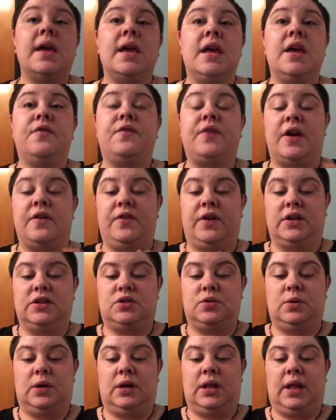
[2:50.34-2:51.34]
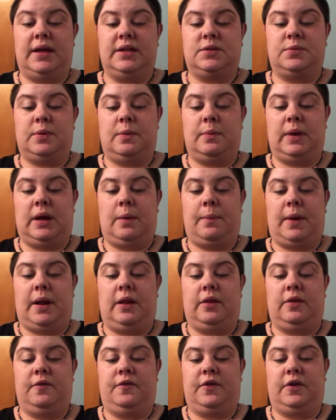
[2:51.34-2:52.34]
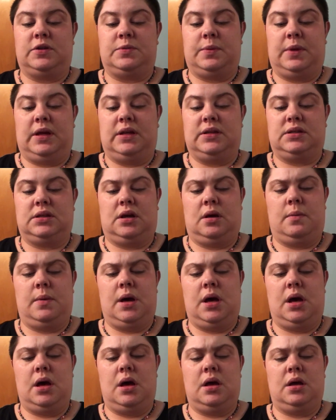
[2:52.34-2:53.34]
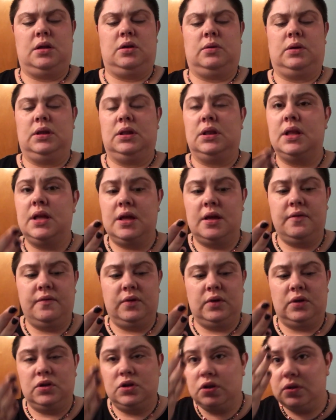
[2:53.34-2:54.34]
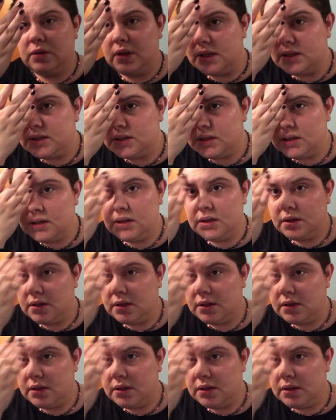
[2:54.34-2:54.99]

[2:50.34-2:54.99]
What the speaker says: If I felt so inclined to put makeup on in the first place. Come on, you can live, you can do this.